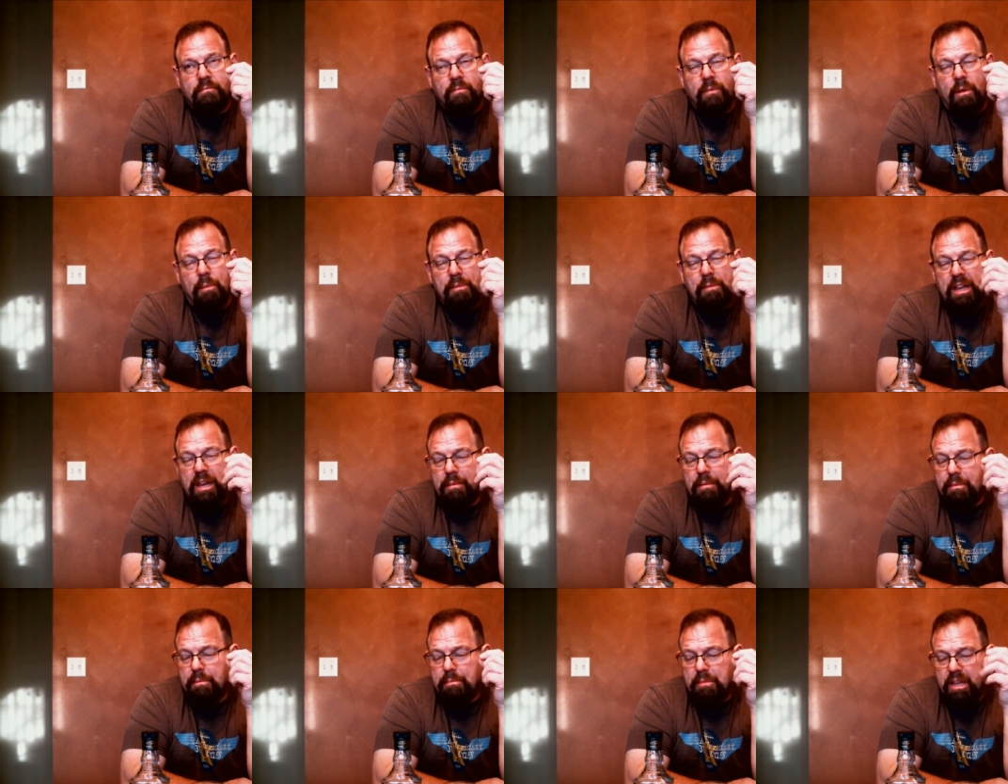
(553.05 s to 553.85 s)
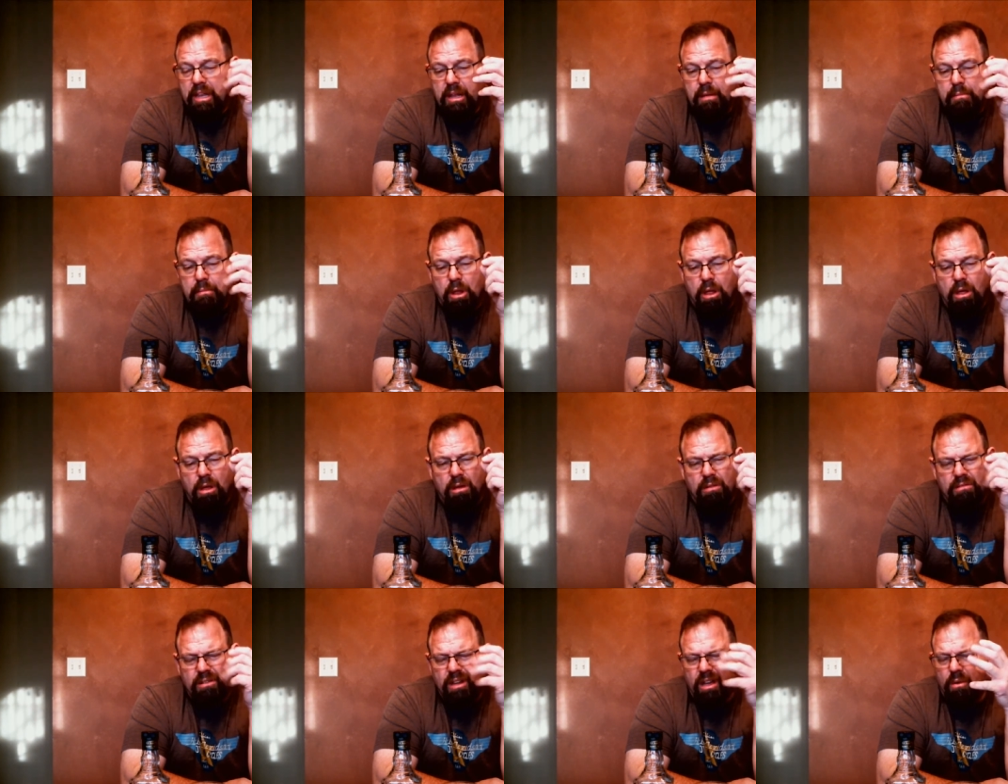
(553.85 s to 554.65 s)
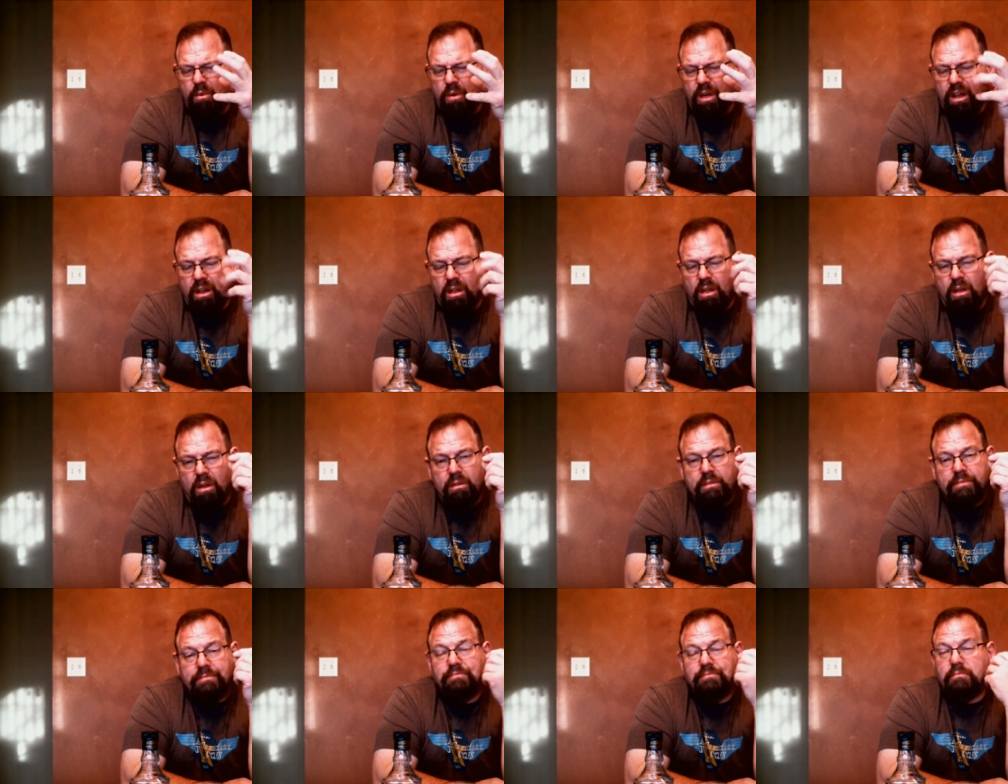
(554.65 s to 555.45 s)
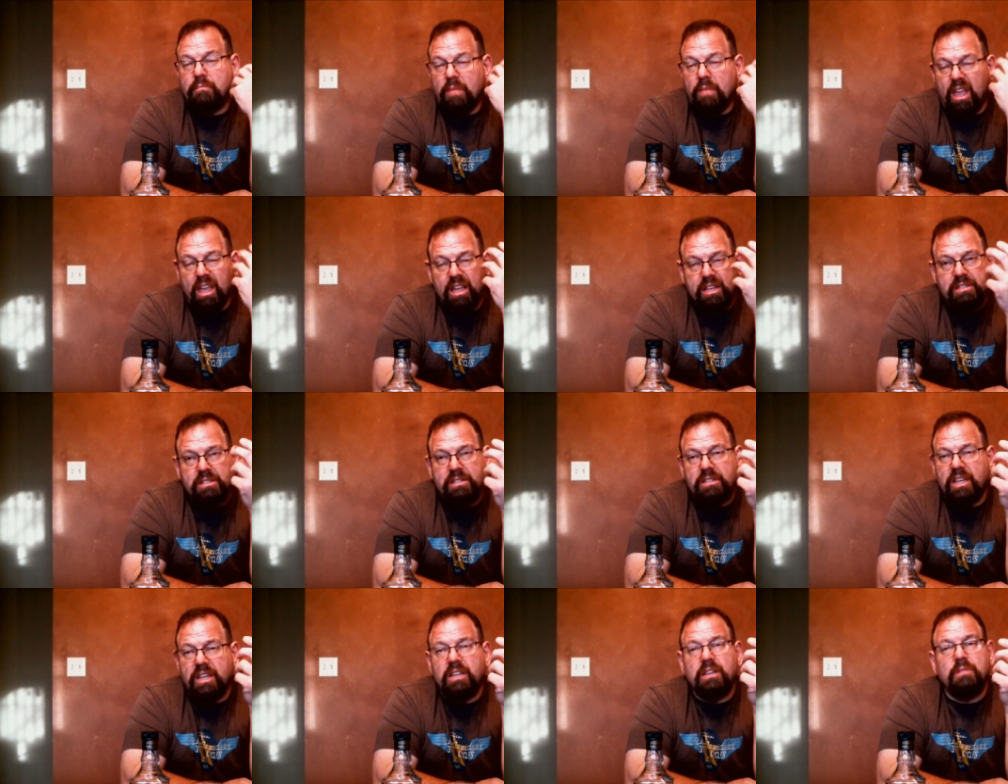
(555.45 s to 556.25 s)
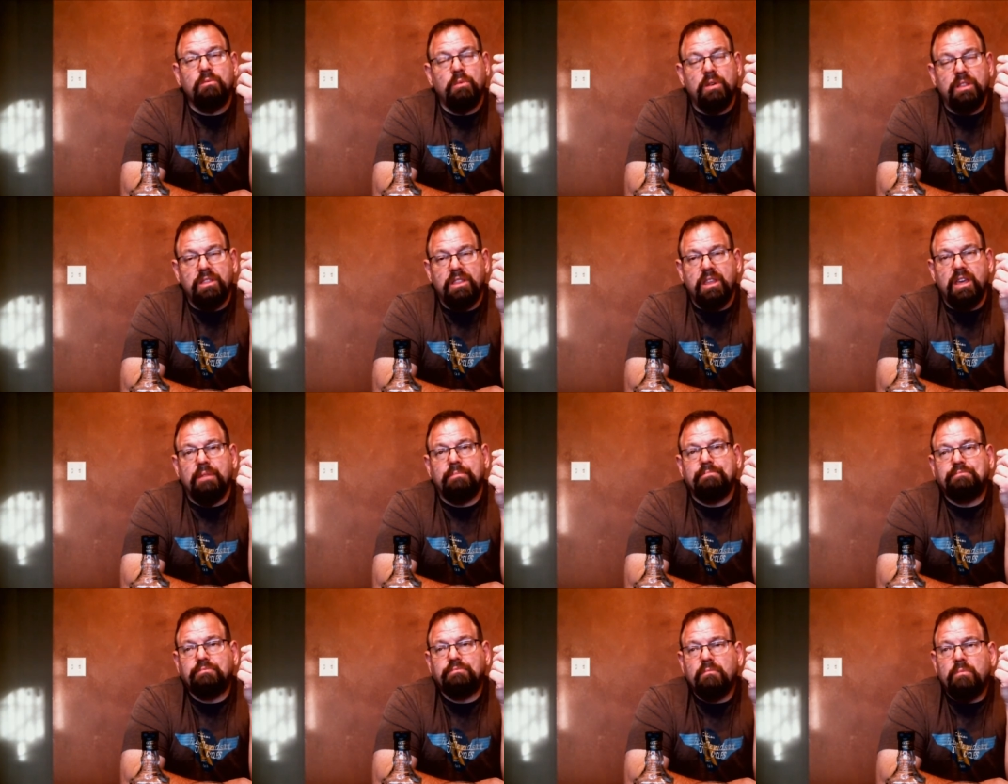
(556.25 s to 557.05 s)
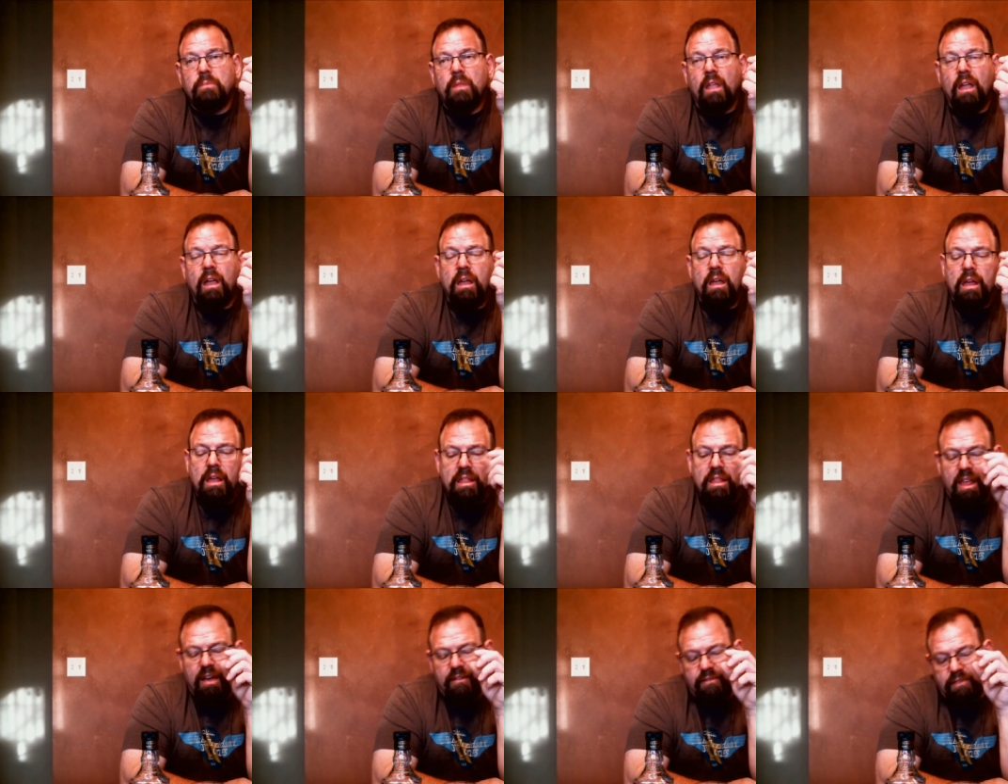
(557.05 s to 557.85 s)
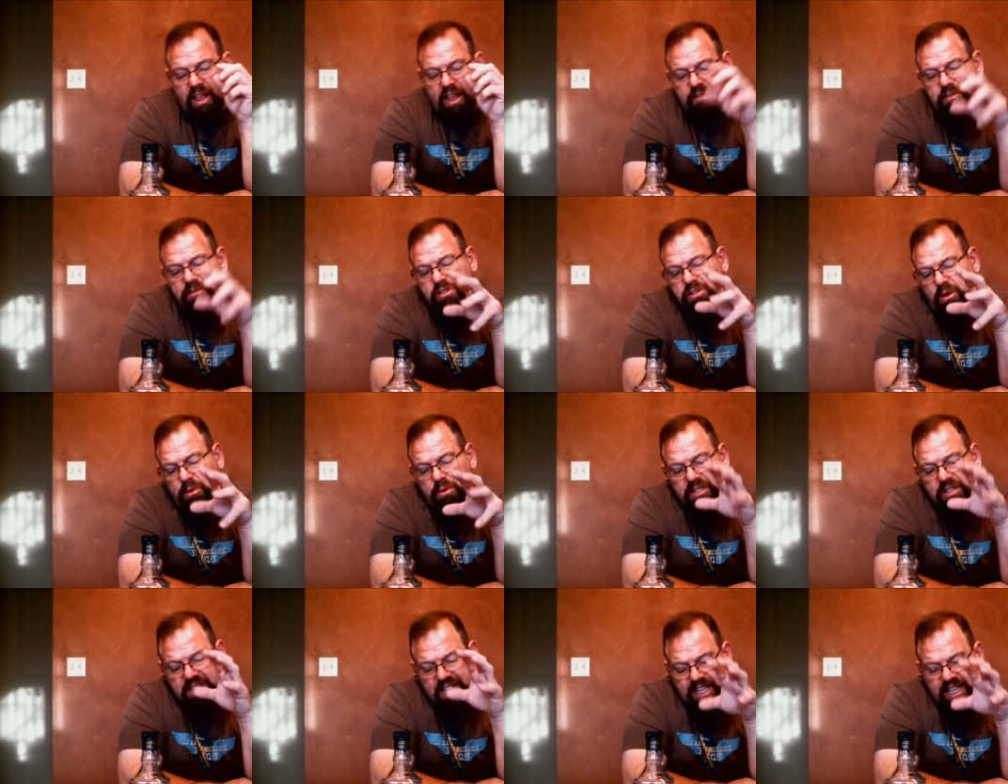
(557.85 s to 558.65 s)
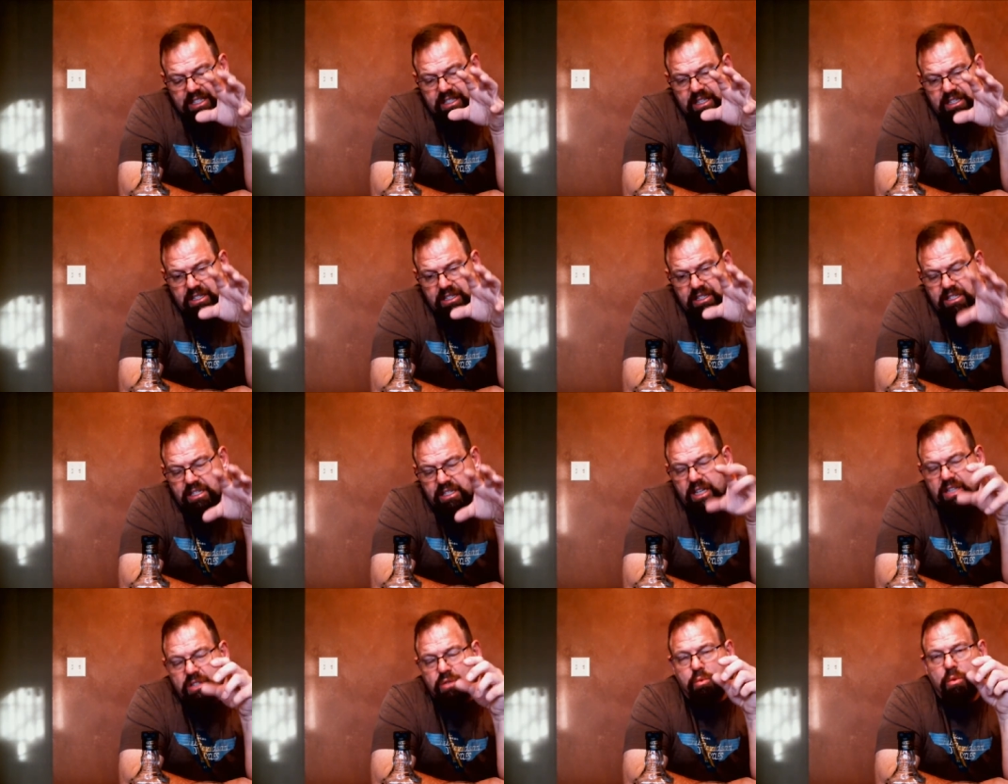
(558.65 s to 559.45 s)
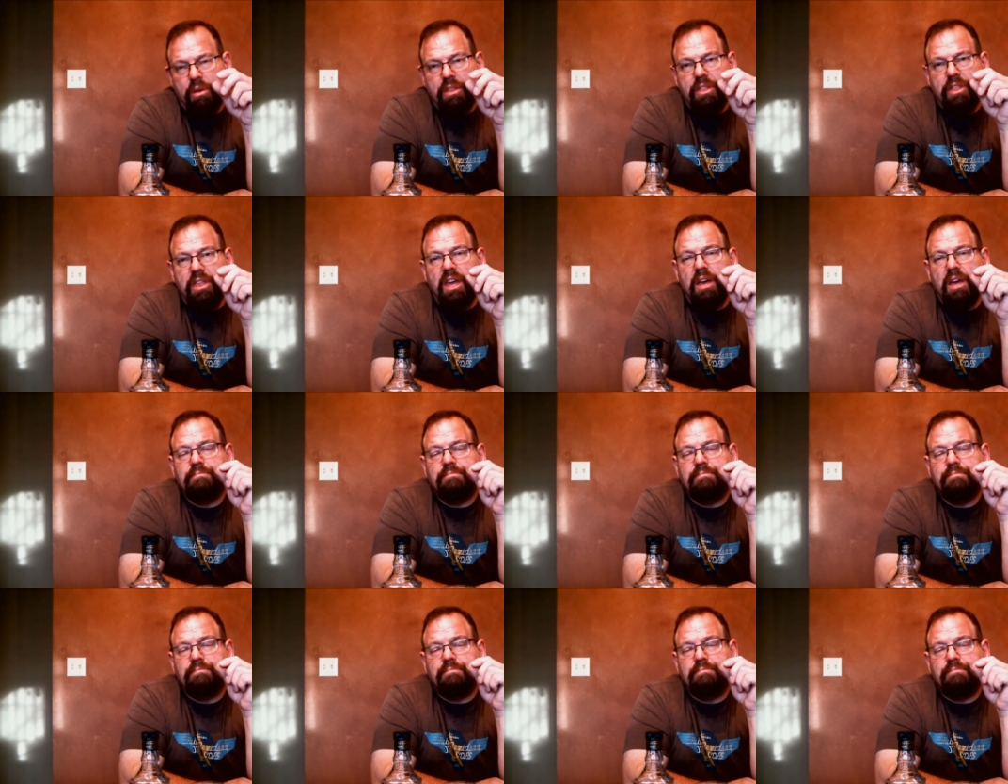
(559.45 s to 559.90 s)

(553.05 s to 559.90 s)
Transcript: Medium to medium long, not quite long. It's sticking with you. That flavor's so intense, it just sticks with you.